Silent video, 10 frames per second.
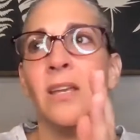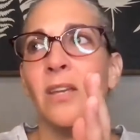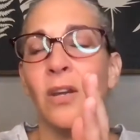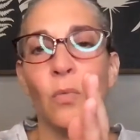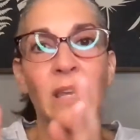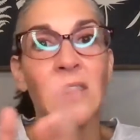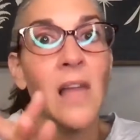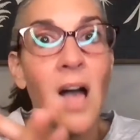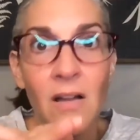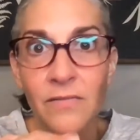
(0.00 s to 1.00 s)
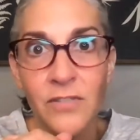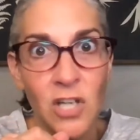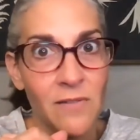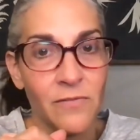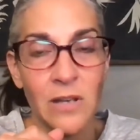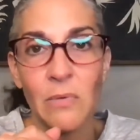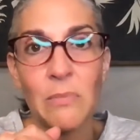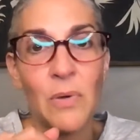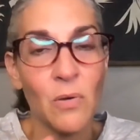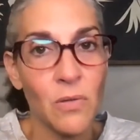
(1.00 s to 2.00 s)
We love Jeffrey. We
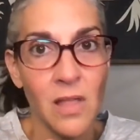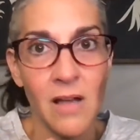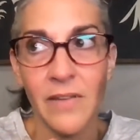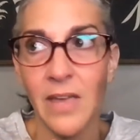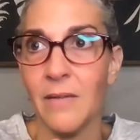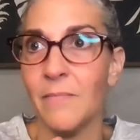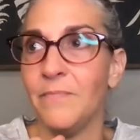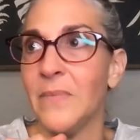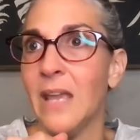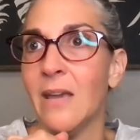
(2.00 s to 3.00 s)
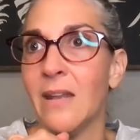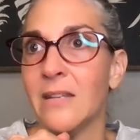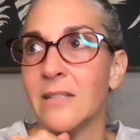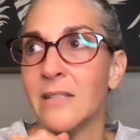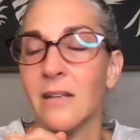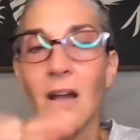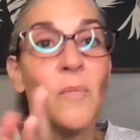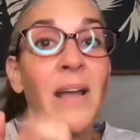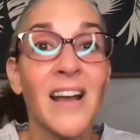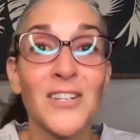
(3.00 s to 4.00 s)
both love him. And oh
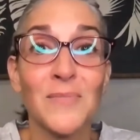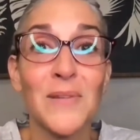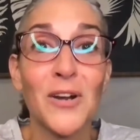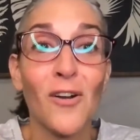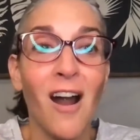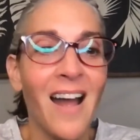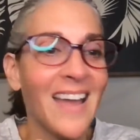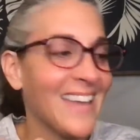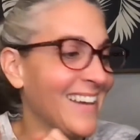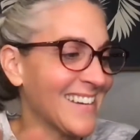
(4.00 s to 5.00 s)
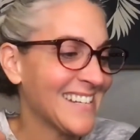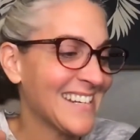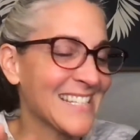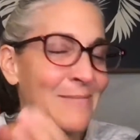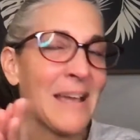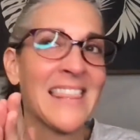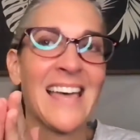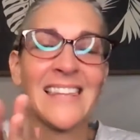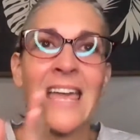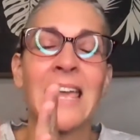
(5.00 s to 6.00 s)
my gosh, I'm going to cry. I didn't expect
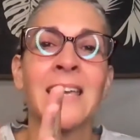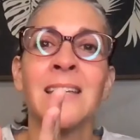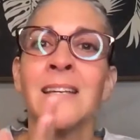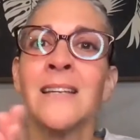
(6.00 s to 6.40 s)
that. Like,